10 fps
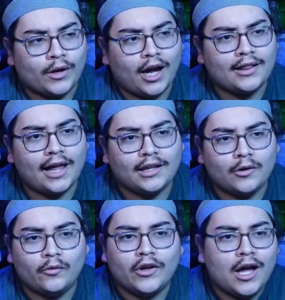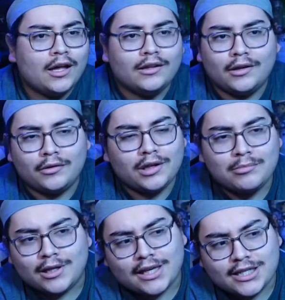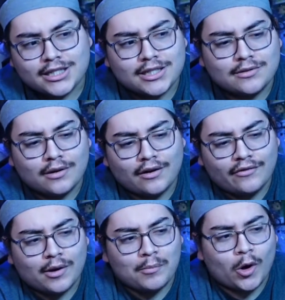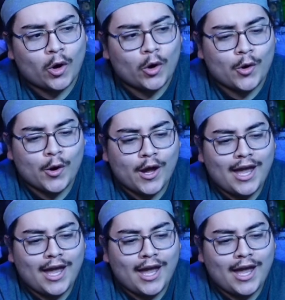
We got that little simulation of her